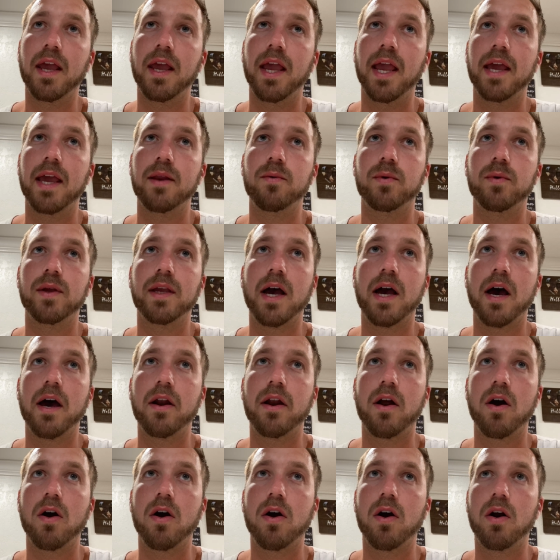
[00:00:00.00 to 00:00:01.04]
and we got
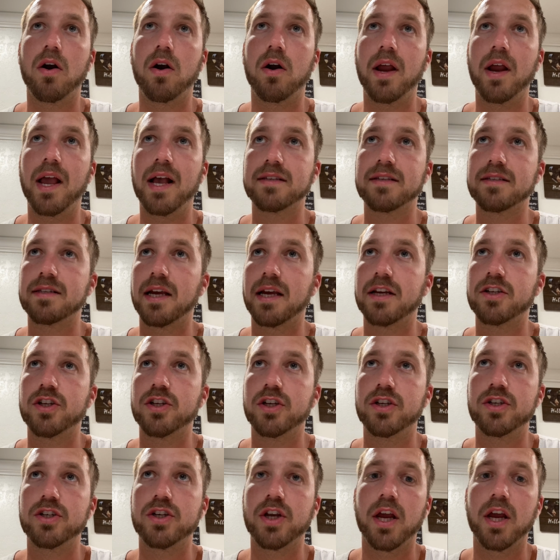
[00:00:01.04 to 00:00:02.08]
our
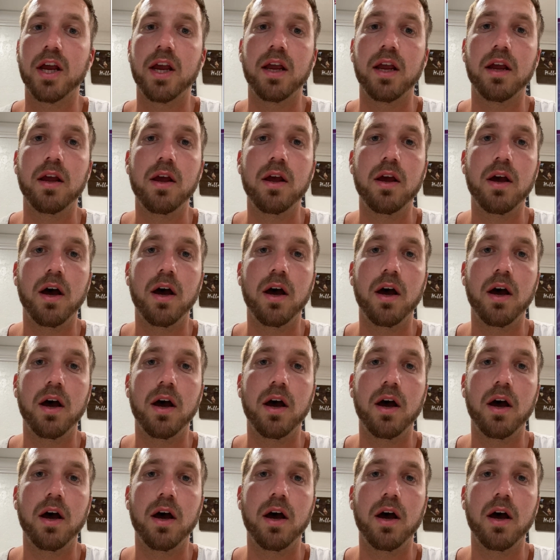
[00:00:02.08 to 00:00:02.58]
S19J